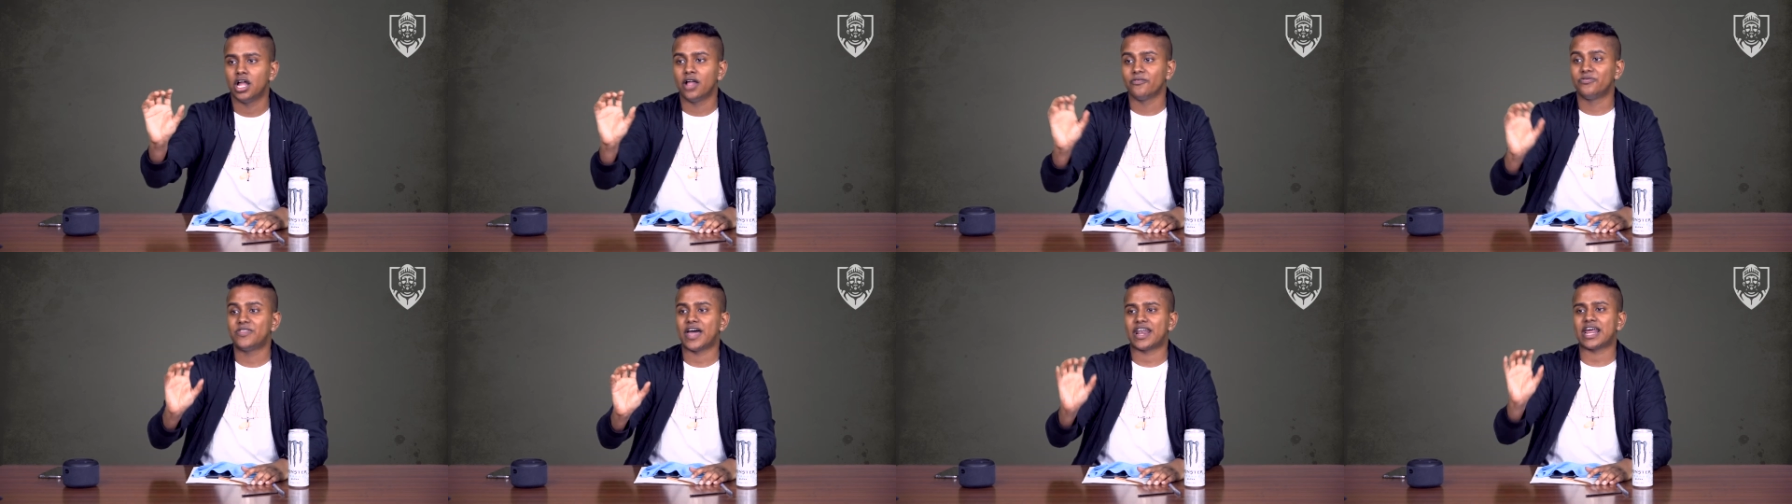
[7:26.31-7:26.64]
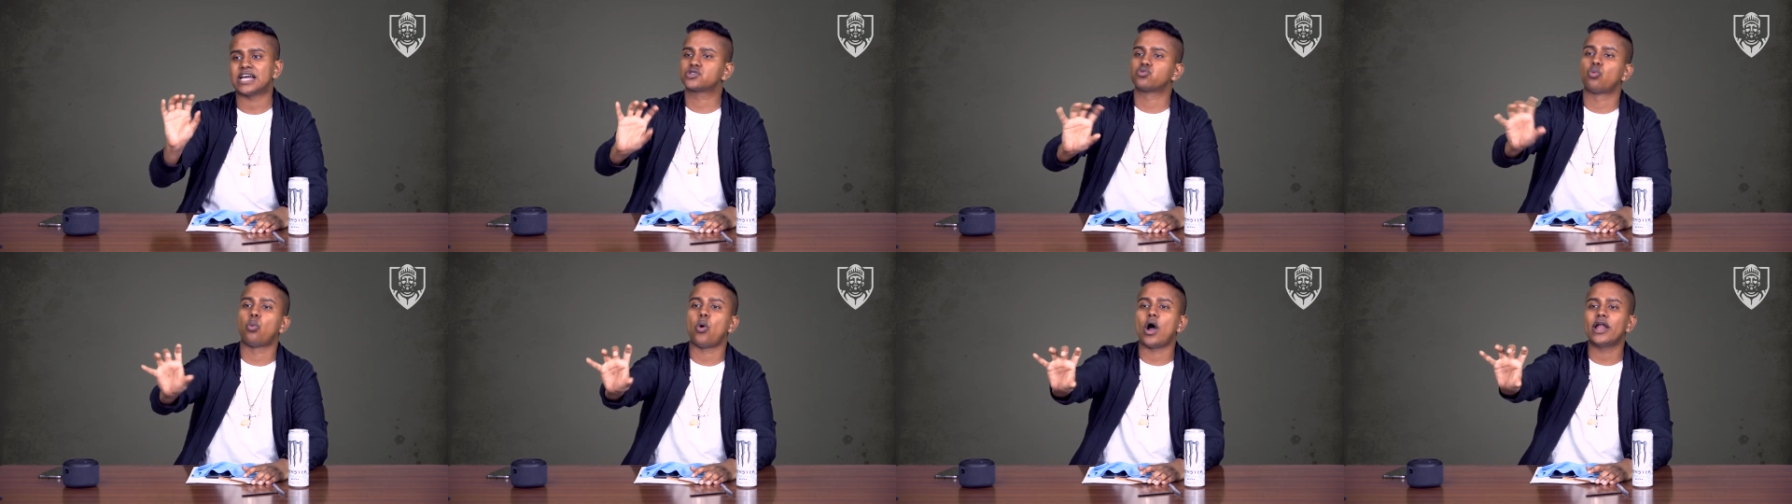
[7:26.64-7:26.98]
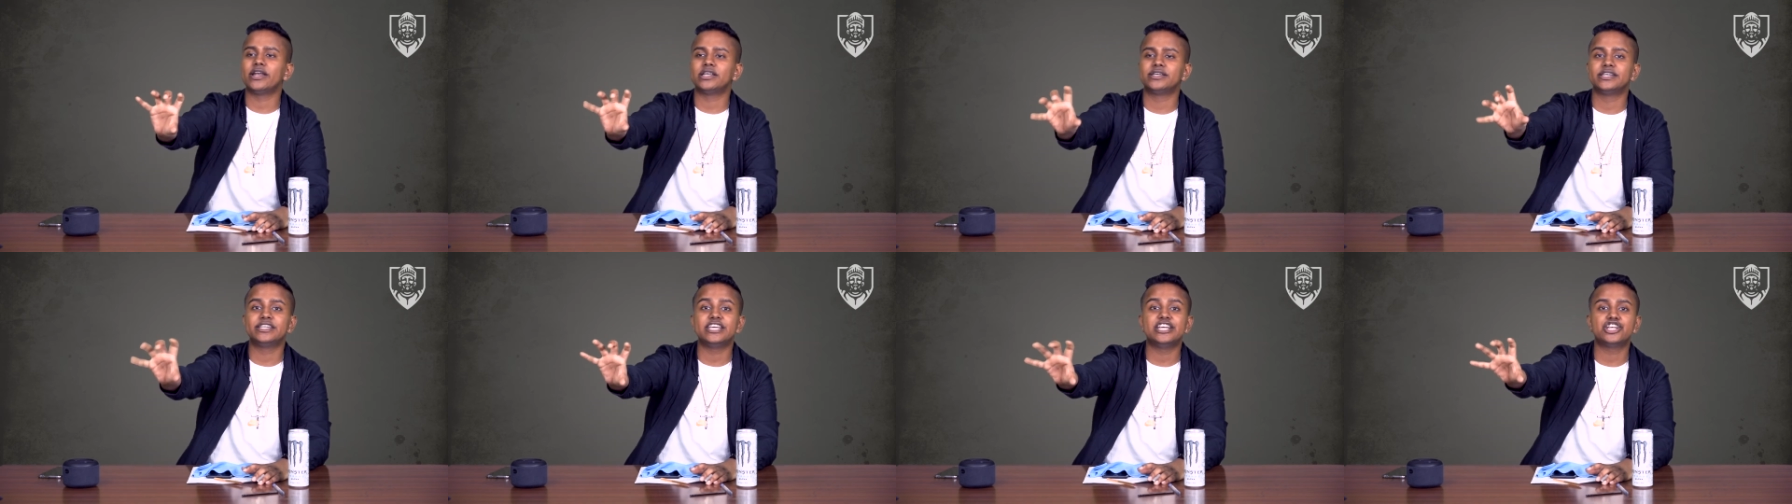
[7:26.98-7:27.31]
that has
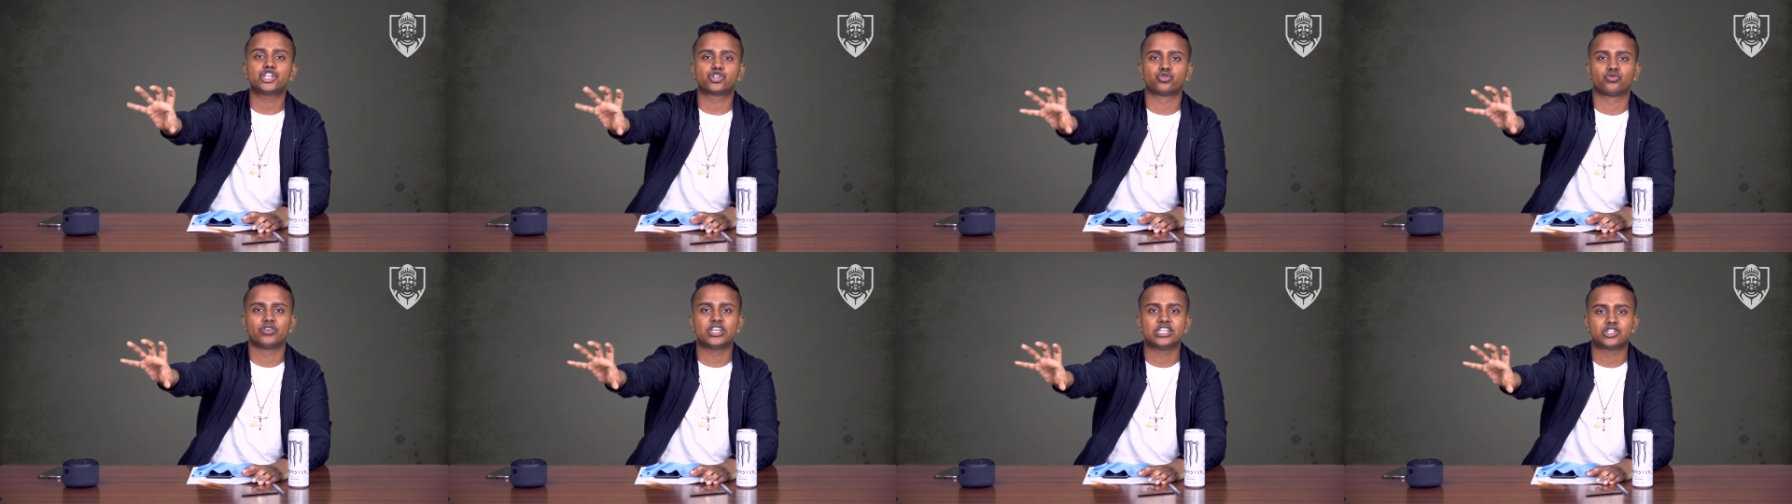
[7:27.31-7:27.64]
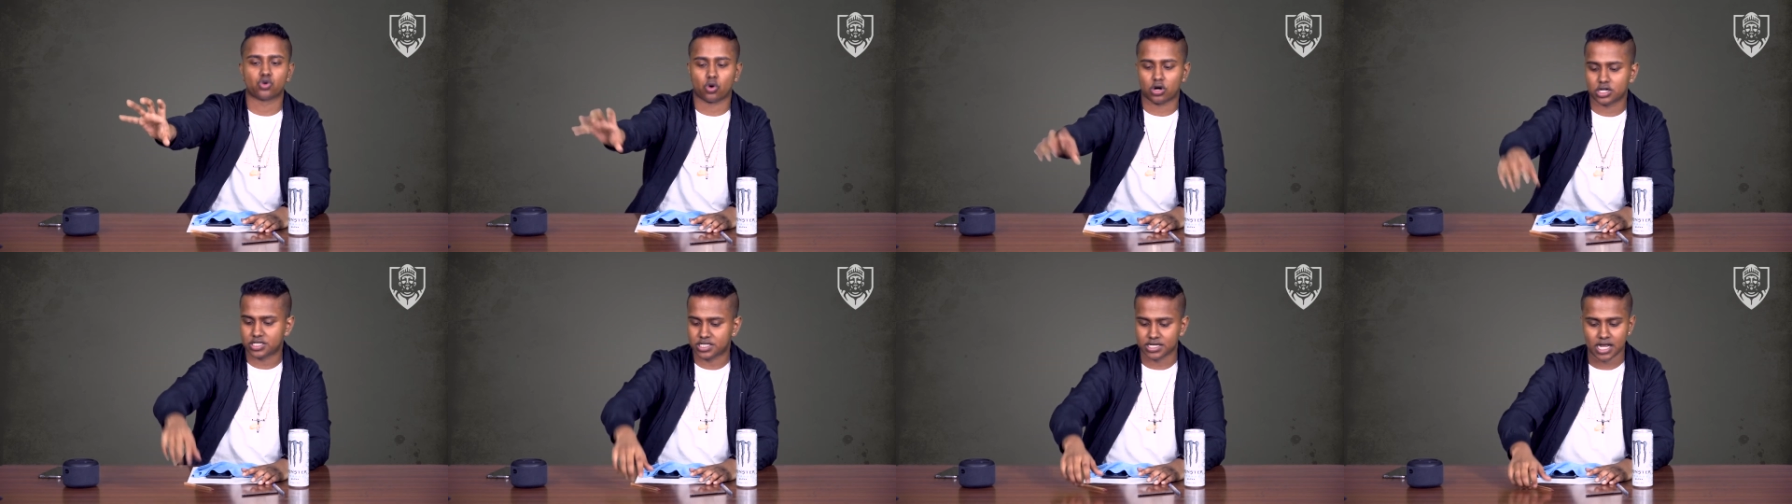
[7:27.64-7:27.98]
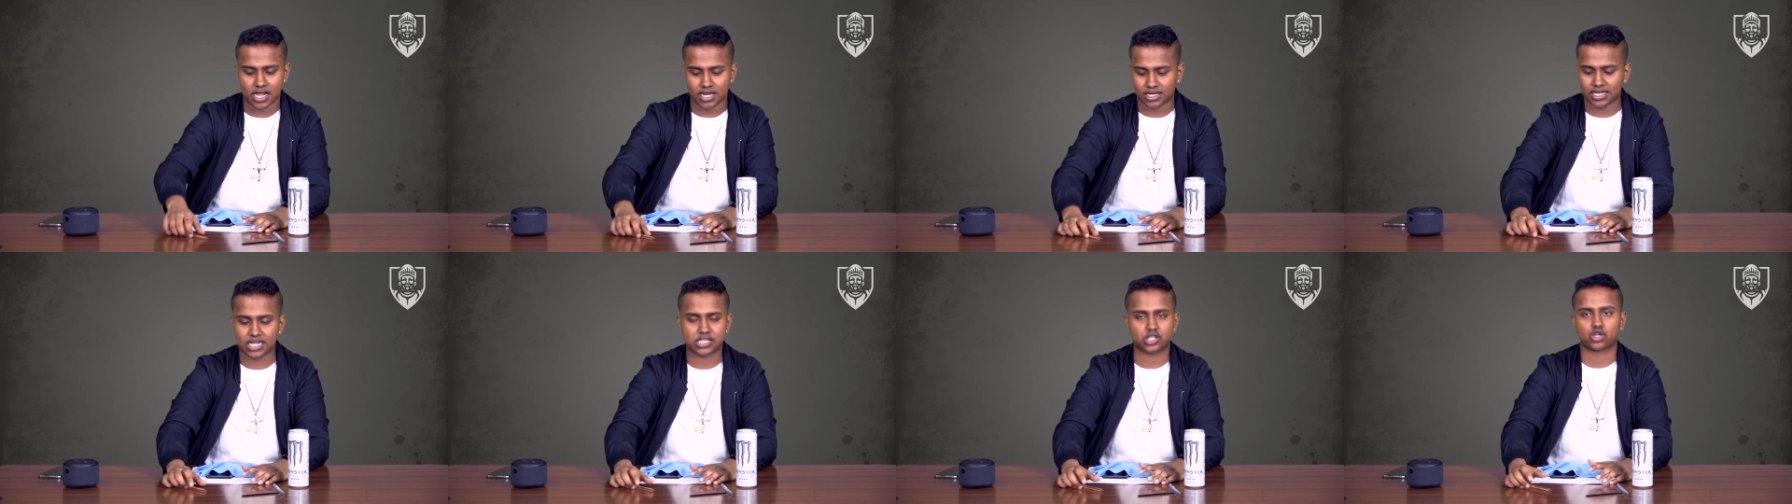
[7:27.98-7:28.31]
one niche resource
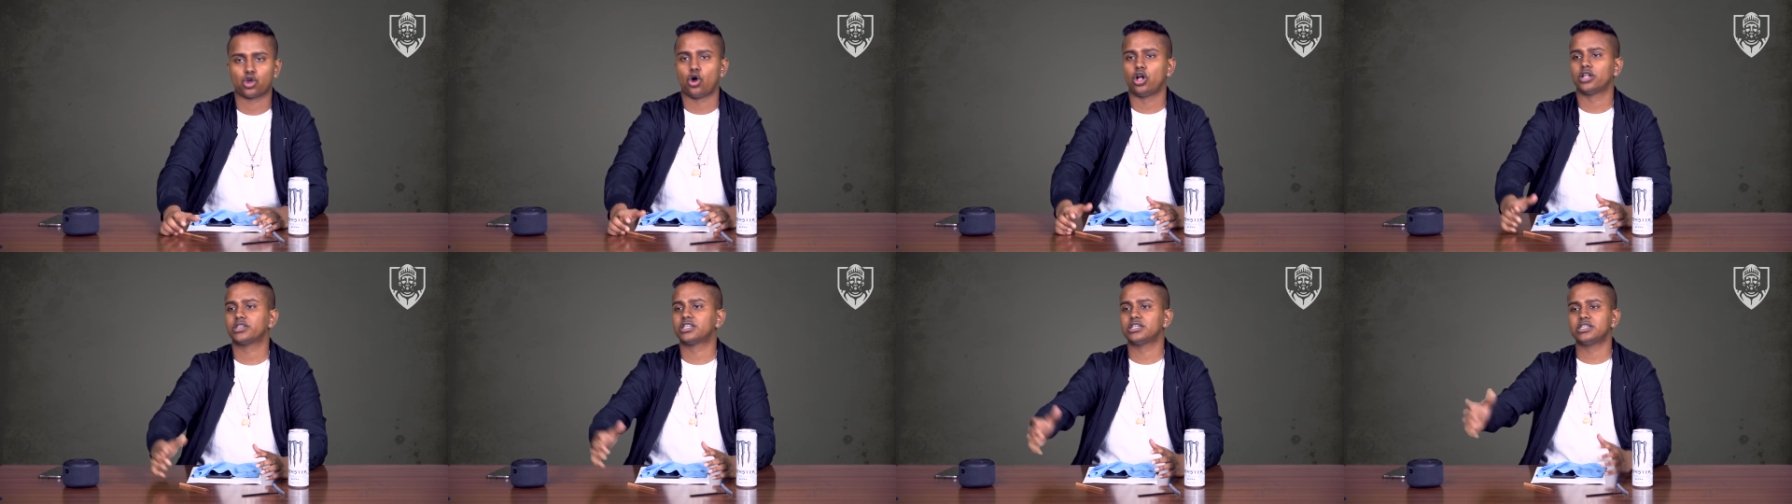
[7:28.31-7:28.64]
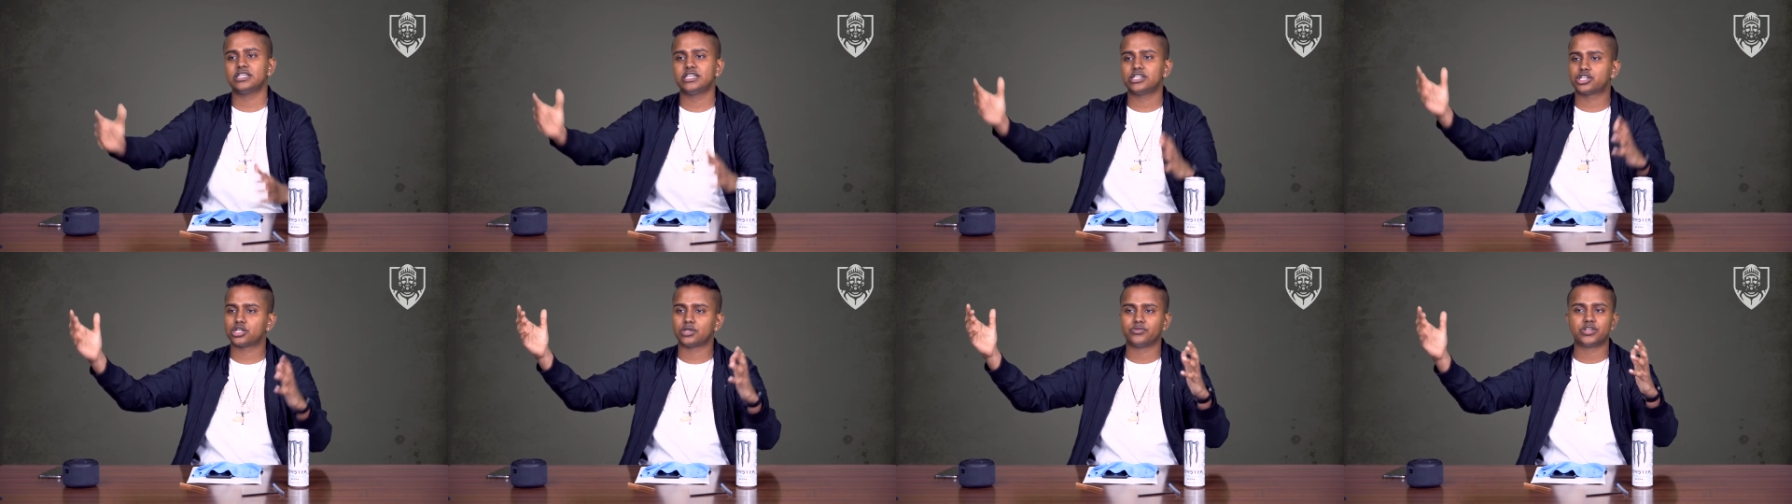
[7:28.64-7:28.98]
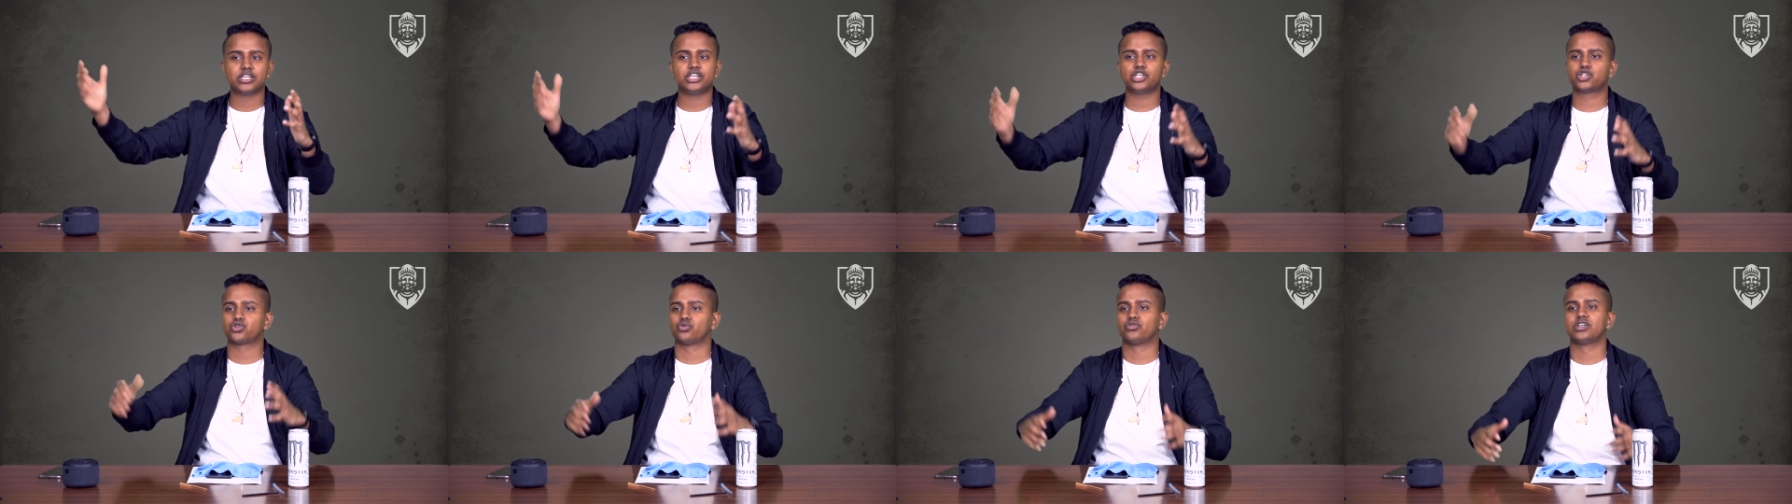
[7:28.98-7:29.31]
let's call the niche
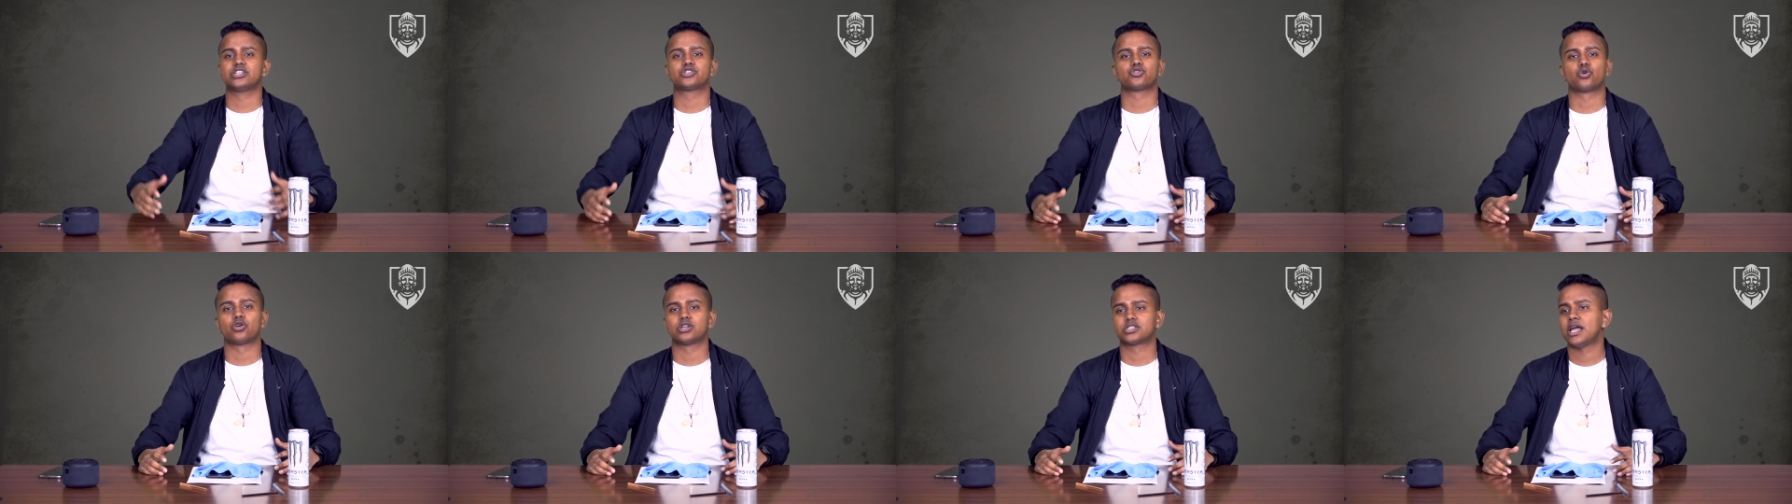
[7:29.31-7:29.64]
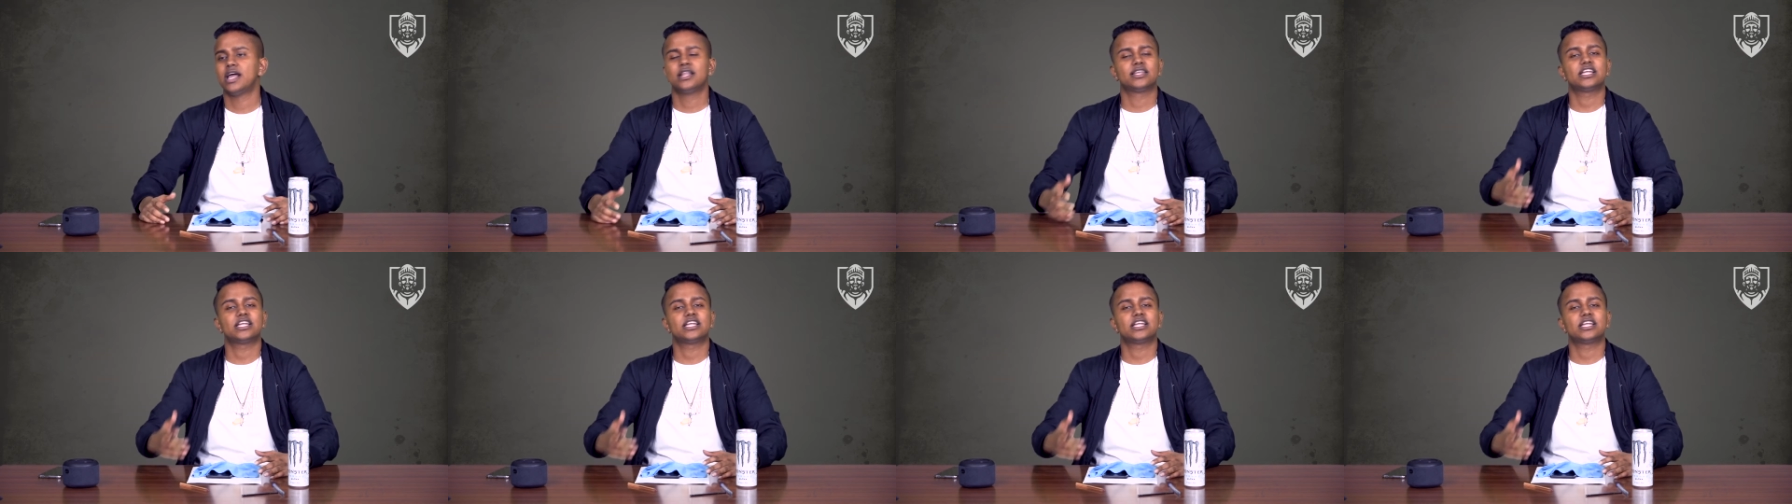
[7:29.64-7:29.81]
niche resource